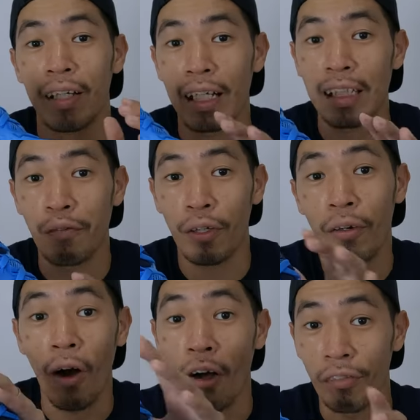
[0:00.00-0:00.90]
Let's have a
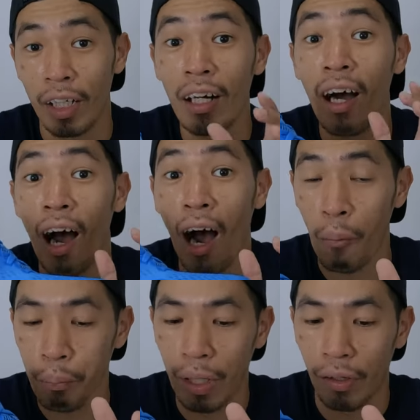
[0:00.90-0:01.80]
look on the
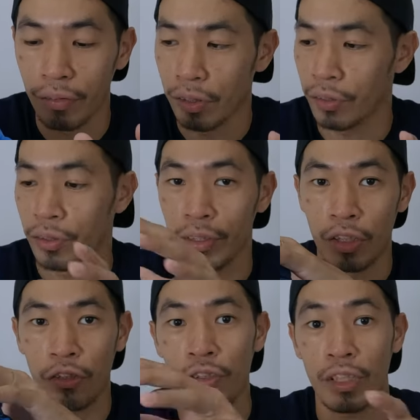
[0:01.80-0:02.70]
upper of the shoes. The
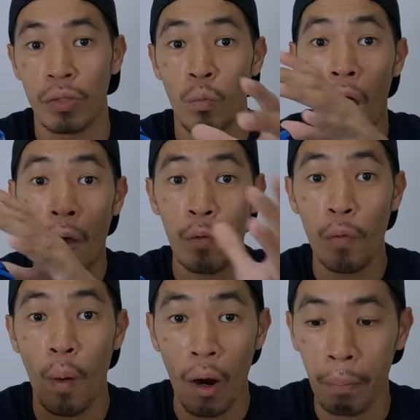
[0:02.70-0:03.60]
shoes is very
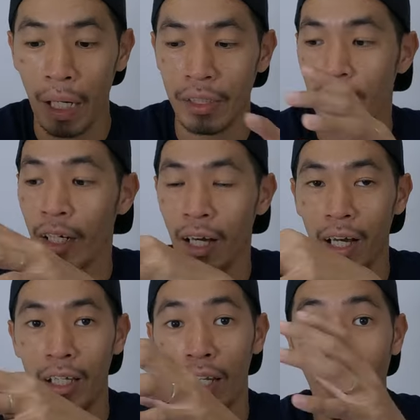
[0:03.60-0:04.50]
well plush,
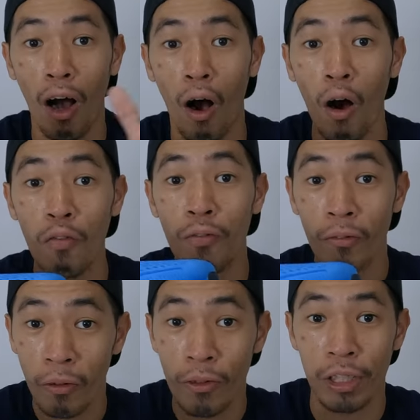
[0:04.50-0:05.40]
a lot
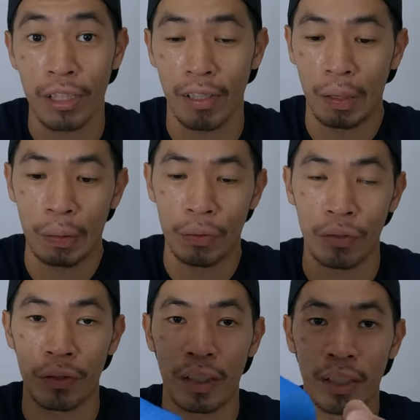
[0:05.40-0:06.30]
of cushion around the
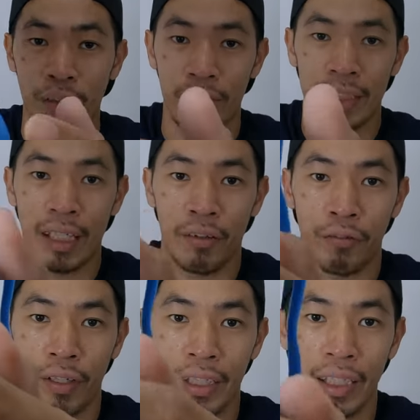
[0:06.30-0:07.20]
shoes. You see at
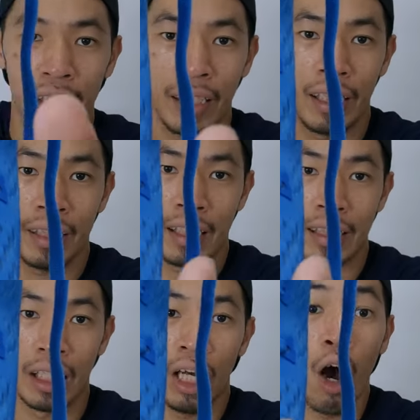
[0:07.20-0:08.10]
front here, there's
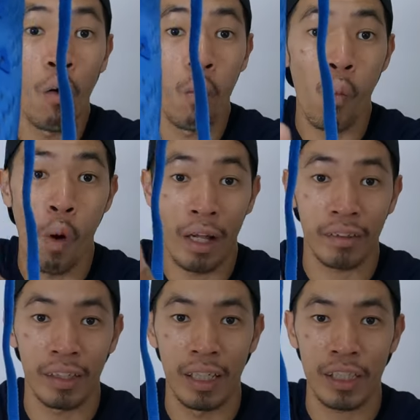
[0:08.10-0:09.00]
a lot of
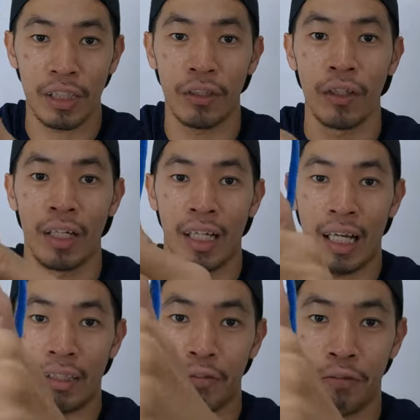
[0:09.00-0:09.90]
ventilation hole
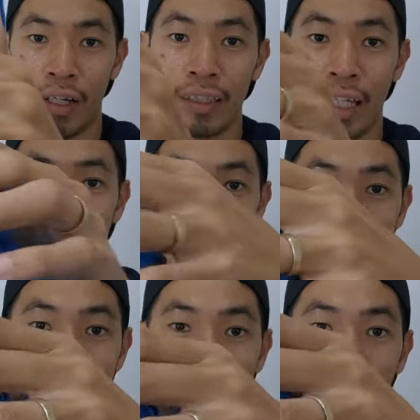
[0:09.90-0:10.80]
at the front and the
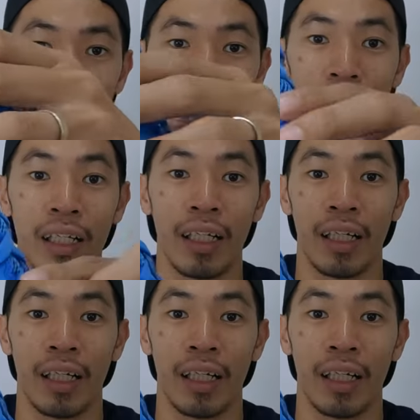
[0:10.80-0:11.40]
side over here.